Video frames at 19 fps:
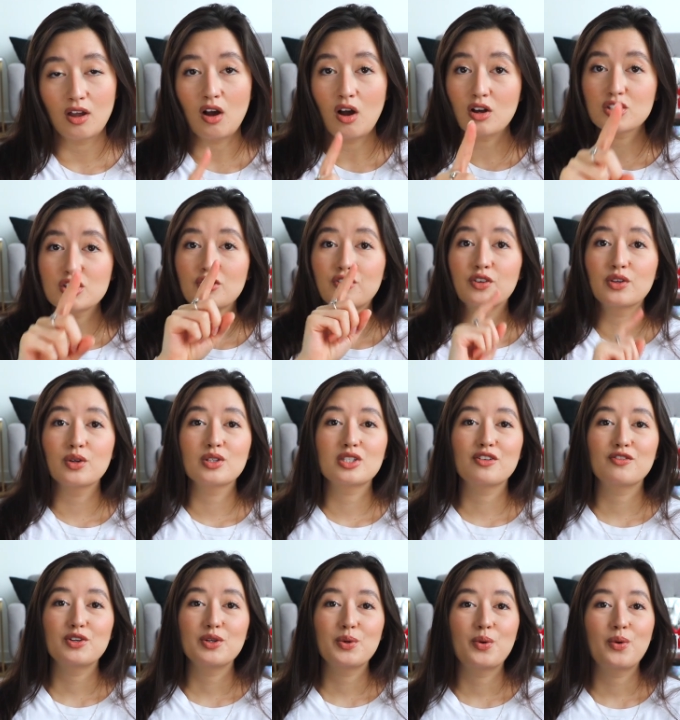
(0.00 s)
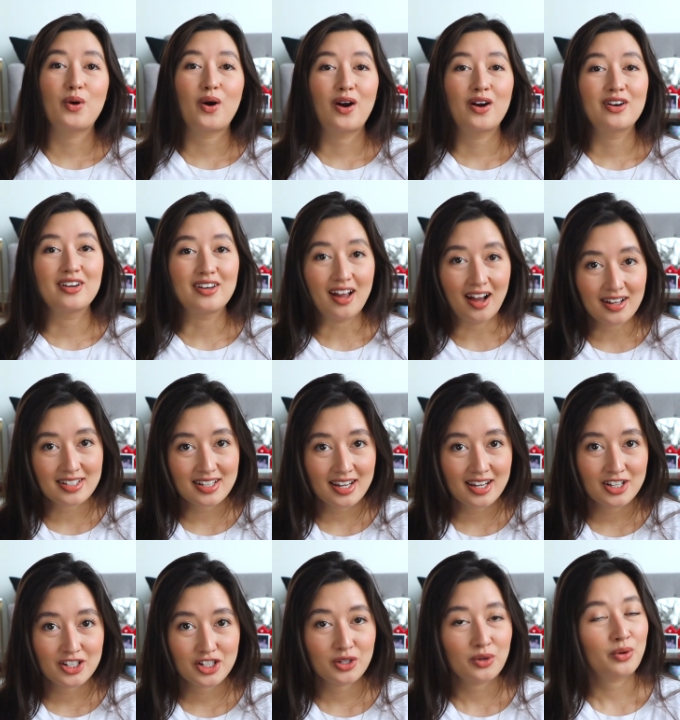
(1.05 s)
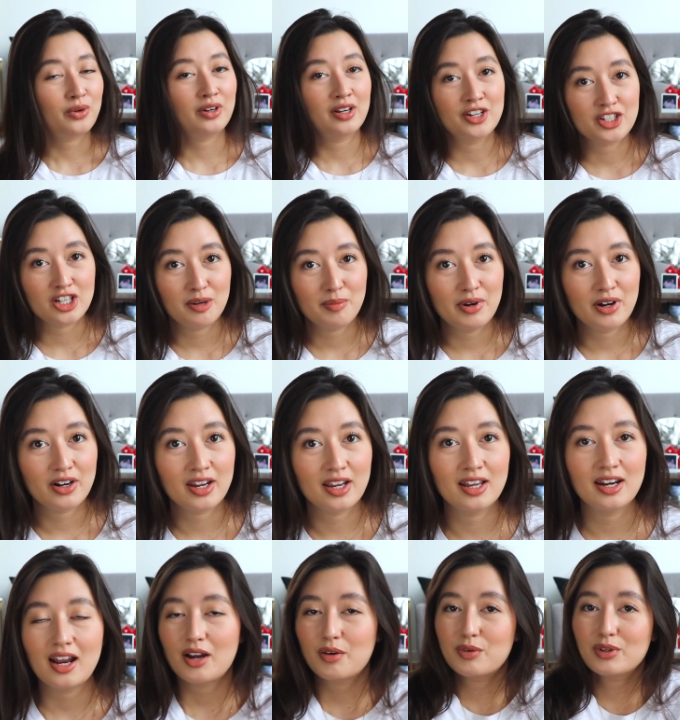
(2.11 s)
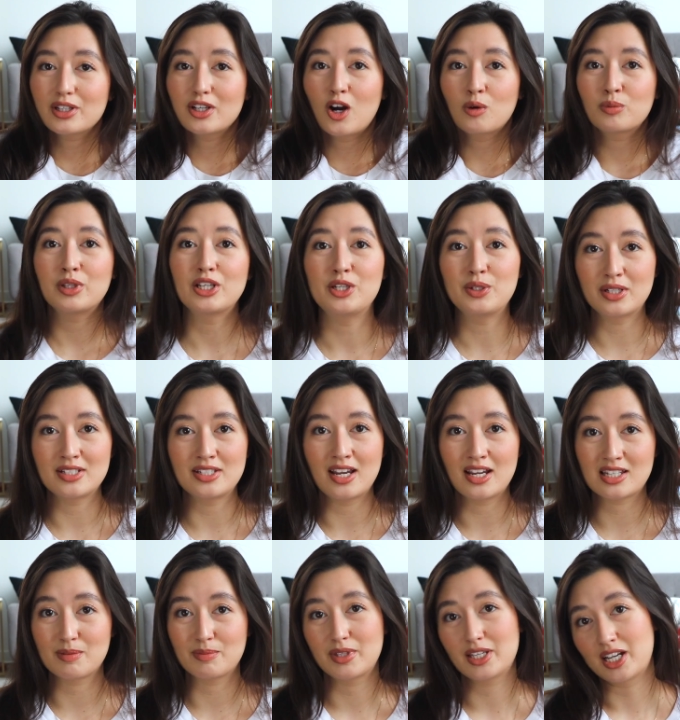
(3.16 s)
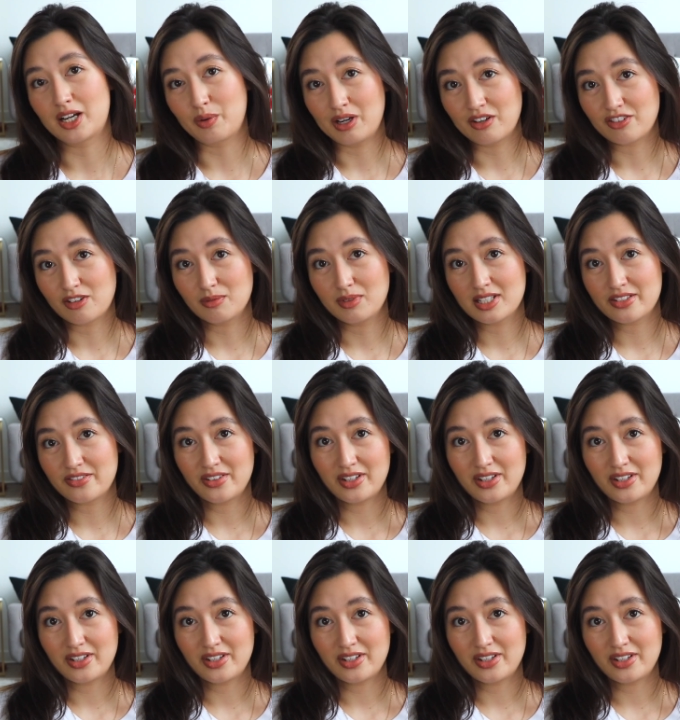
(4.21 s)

Also, for those of you who are not Asian or Asian American, I really hope that you can take something away from this